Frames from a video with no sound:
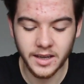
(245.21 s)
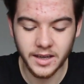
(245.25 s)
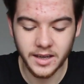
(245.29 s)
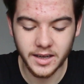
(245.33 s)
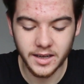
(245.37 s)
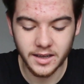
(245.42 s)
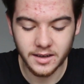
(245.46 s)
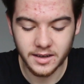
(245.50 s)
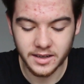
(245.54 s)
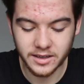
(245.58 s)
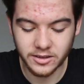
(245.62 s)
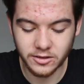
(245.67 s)

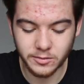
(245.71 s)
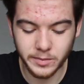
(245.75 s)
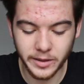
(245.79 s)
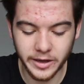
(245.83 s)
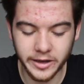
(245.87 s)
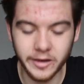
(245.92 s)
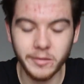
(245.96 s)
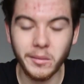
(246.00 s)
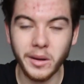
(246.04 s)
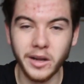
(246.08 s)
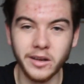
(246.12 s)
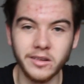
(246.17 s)
here lies
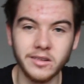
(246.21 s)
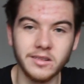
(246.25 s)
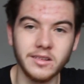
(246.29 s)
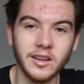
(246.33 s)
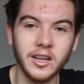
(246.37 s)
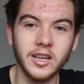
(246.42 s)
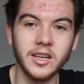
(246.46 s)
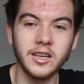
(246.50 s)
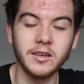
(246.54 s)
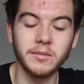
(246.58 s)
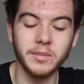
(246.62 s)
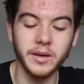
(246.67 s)
Spider-Man
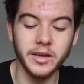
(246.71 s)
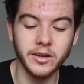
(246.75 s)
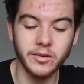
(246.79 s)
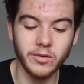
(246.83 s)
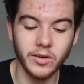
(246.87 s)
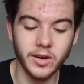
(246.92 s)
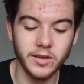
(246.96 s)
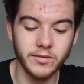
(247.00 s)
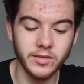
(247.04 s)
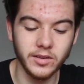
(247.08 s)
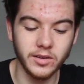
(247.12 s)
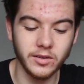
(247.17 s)
slain by
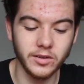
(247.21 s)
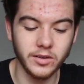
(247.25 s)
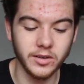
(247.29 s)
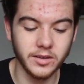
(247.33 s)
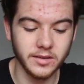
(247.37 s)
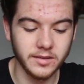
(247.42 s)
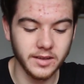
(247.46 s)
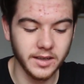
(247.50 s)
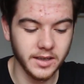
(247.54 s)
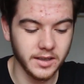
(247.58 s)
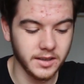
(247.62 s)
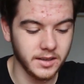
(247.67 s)
Craven the
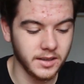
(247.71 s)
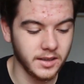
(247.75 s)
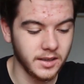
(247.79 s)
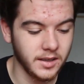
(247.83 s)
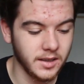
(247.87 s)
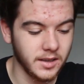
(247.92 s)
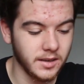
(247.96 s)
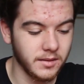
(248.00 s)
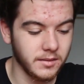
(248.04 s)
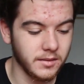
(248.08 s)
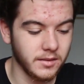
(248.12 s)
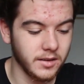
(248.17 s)
Hunter.
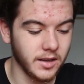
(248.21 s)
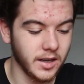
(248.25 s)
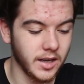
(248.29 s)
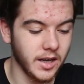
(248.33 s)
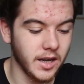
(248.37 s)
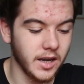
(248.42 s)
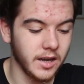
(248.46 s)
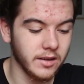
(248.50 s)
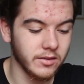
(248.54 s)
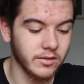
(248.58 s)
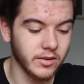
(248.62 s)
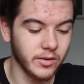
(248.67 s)

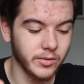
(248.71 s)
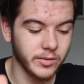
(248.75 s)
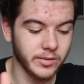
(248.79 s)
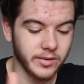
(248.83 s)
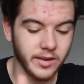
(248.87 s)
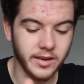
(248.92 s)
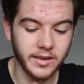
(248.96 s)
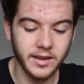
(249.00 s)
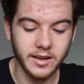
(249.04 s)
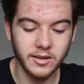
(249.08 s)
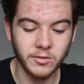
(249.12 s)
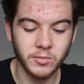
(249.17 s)
So I would
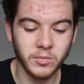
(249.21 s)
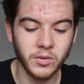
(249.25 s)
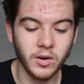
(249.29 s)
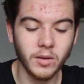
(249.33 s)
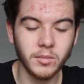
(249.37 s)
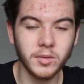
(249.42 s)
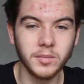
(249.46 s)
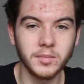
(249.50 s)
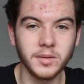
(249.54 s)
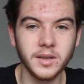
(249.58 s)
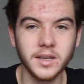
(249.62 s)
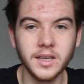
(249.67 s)
say that's
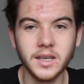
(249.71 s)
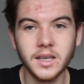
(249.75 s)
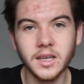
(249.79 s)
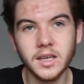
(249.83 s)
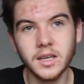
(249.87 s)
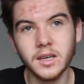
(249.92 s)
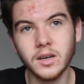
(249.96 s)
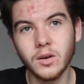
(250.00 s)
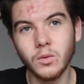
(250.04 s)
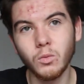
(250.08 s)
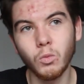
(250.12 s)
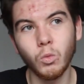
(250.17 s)
probably
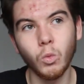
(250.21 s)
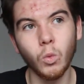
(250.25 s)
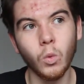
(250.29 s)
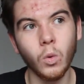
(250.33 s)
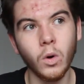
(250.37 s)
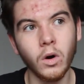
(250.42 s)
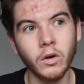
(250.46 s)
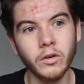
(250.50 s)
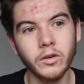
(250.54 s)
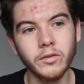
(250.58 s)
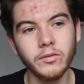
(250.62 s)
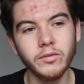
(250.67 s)

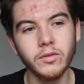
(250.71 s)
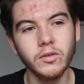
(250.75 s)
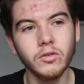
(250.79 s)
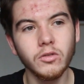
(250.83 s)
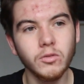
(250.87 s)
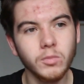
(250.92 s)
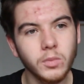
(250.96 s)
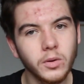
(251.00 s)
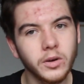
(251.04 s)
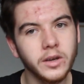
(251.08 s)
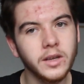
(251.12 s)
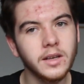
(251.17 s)
one of the
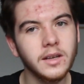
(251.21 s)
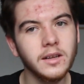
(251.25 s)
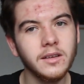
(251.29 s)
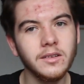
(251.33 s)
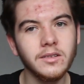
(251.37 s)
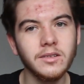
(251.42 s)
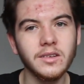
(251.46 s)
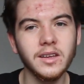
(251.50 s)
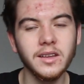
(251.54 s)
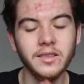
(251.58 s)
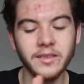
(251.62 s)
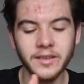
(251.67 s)

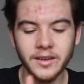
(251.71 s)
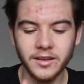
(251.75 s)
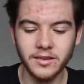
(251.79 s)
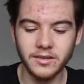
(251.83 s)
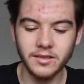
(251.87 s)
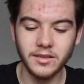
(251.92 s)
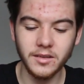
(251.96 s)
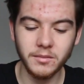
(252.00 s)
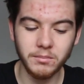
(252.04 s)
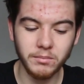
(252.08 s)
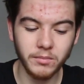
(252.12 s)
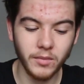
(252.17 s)
spoilers in this.
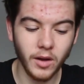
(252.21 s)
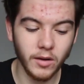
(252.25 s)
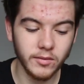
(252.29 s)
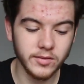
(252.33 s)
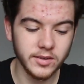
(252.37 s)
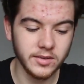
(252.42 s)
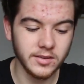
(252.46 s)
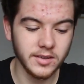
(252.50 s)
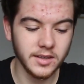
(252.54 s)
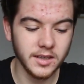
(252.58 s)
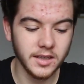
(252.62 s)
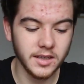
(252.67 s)

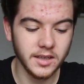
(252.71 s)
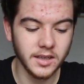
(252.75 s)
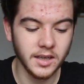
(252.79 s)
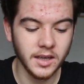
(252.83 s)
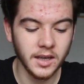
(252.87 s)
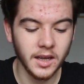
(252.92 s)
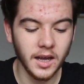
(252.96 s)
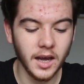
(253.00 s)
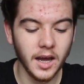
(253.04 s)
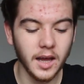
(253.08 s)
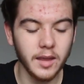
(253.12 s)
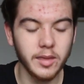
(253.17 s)
Obviously,
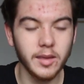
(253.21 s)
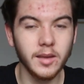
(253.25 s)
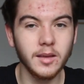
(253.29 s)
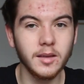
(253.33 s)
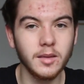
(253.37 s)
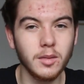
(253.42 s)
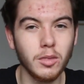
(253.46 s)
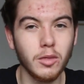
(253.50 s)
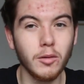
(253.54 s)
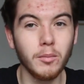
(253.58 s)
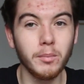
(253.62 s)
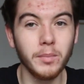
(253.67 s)
I
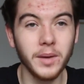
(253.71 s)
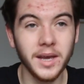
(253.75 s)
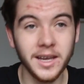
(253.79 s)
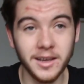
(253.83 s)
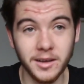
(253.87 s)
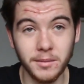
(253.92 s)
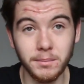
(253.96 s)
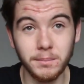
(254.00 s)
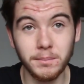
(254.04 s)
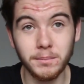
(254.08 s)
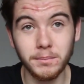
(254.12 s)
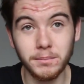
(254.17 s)
think the
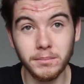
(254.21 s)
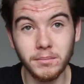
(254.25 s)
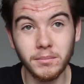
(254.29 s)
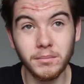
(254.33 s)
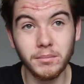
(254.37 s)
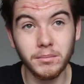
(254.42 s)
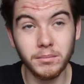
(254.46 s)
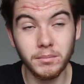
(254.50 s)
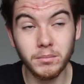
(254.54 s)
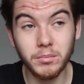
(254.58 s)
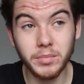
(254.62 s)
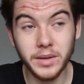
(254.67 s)

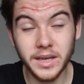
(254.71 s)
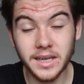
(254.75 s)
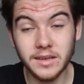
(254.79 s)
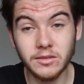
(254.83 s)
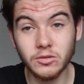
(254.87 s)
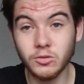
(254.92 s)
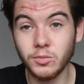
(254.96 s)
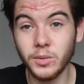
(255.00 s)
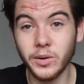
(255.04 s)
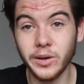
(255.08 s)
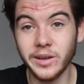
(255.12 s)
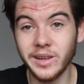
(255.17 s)
big
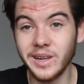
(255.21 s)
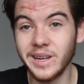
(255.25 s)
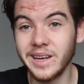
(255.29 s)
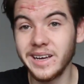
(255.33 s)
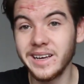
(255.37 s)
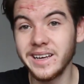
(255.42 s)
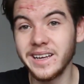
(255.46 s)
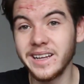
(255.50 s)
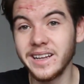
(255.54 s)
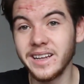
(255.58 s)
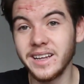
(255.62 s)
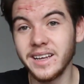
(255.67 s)
spoiler
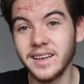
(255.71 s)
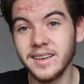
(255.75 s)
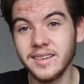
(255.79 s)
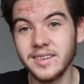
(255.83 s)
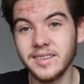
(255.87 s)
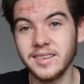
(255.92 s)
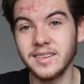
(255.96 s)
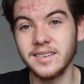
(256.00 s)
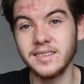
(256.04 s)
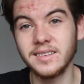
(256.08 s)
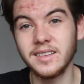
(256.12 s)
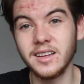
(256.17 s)
in this
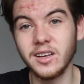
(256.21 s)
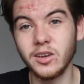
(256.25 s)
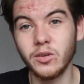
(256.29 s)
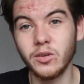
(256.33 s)
is that